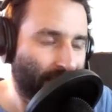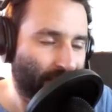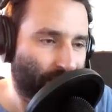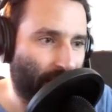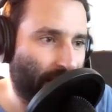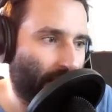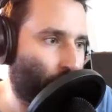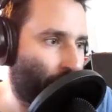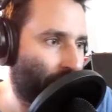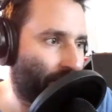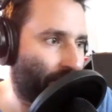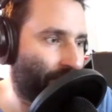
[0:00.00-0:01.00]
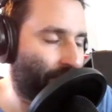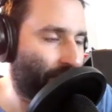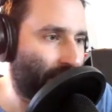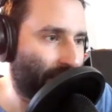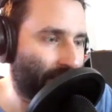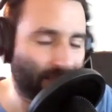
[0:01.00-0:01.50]
try to help him
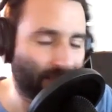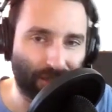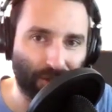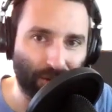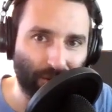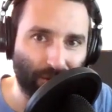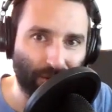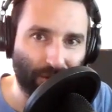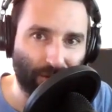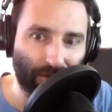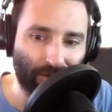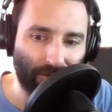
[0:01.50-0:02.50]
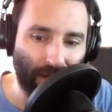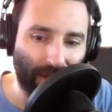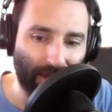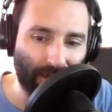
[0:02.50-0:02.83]
get to like